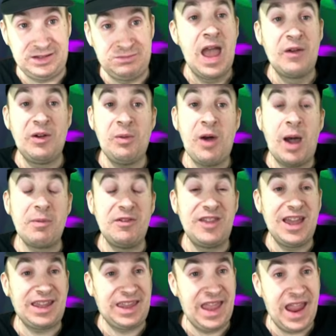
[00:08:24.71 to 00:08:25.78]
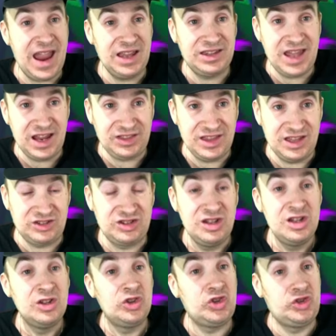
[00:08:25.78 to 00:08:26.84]
Every Poppet that can take this
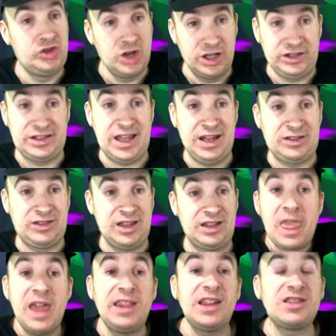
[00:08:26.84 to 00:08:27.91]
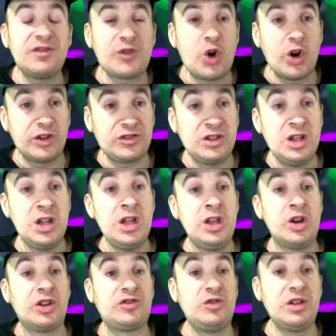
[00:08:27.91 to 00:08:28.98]
should take this. Unless, of course,
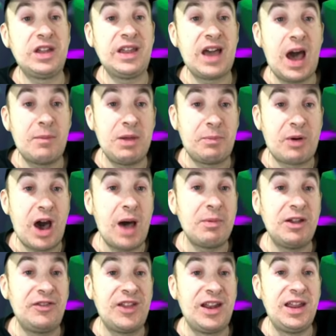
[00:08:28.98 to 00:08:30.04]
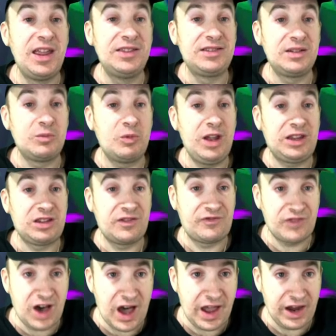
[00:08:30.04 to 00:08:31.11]
you're a Tsukigami Poppet that isn't weak to
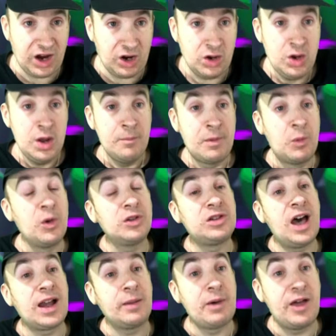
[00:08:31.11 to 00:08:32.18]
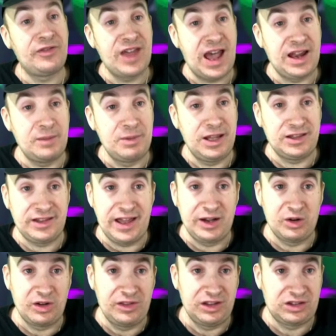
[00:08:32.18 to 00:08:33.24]
fire, but we'll talk about that a bit
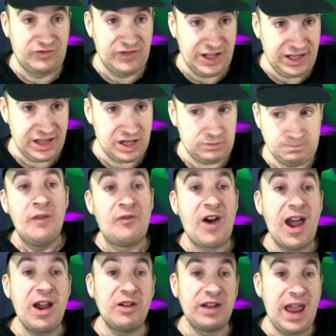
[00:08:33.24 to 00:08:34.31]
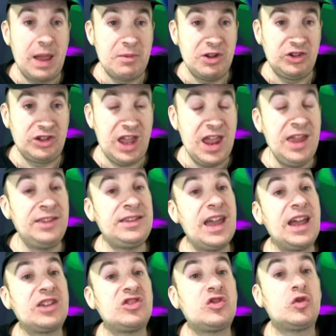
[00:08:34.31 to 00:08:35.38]
later in this video. Fire damage is
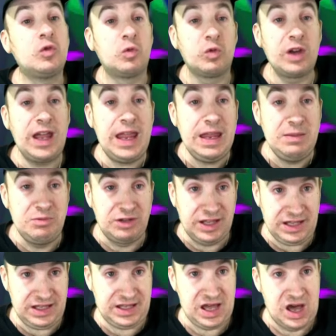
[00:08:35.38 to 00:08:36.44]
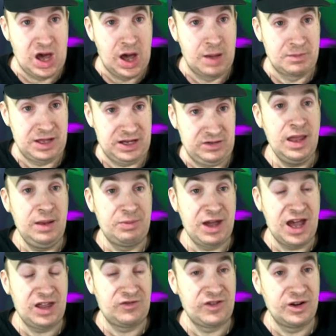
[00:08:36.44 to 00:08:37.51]
extremely common in
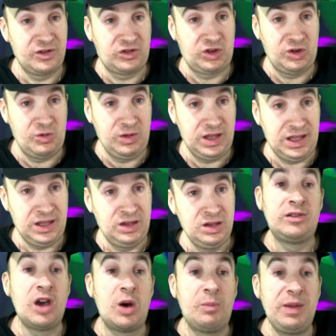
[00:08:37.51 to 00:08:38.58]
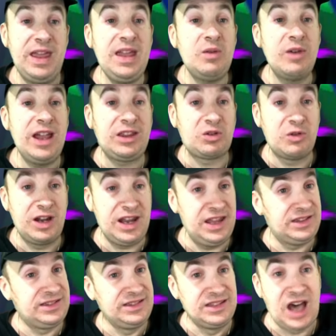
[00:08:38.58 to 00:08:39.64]
Pathfinder 2e, so being weak to it
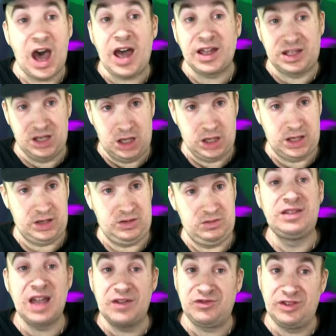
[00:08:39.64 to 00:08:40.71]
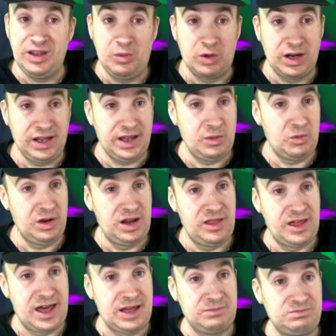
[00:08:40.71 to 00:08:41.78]
is not good. Definitely want to get rid of
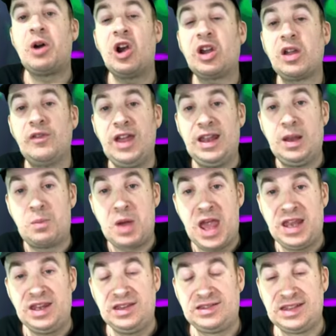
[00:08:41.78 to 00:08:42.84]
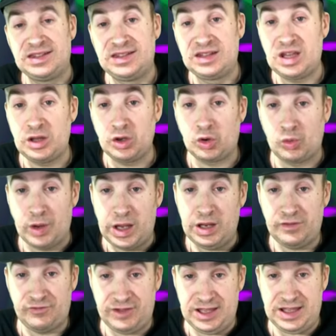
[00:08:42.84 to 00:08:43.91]
that. Spark of Independence is another
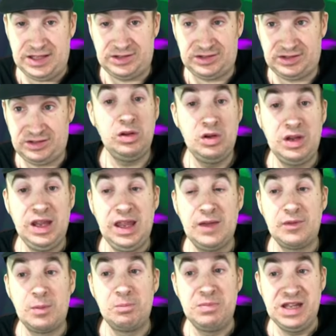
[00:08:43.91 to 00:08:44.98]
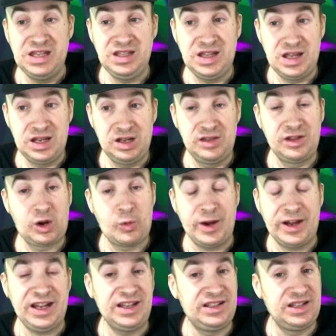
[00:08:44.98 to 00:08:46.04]
great feat. You can give a minion the
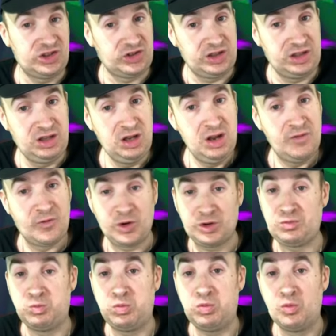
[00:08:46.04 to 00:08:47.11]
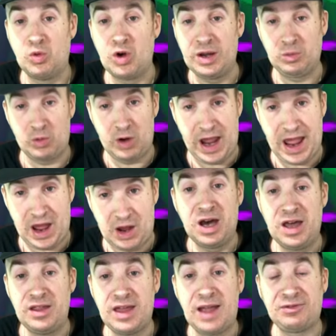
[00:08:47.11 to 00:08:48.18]
Quicken condition for 1 round,
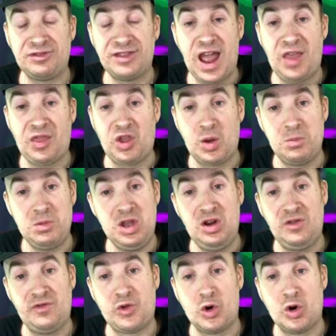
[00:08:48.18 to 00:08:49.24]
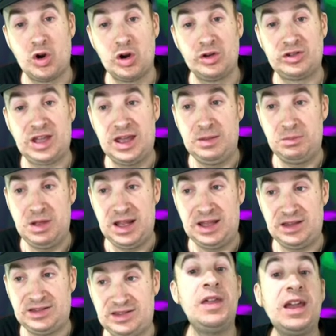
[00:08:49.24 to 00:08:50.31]
but after that they're immune for 10
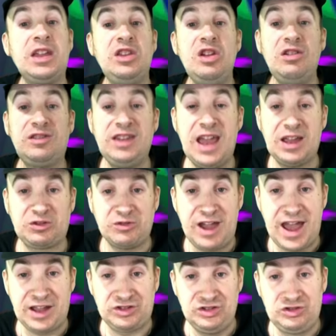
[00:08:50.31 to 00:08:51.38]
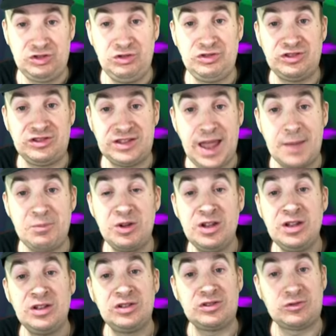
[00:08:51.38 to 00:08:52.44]
minutes. They can use the extra action to step,
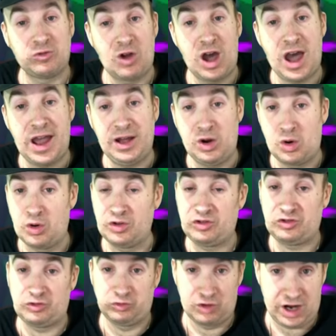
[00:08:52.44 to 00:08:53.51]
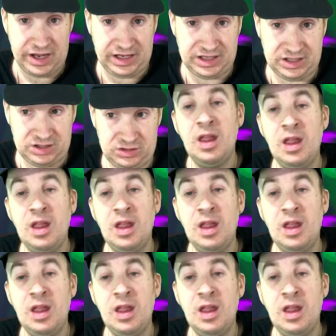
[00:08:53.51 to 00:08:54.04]
stride, or strike.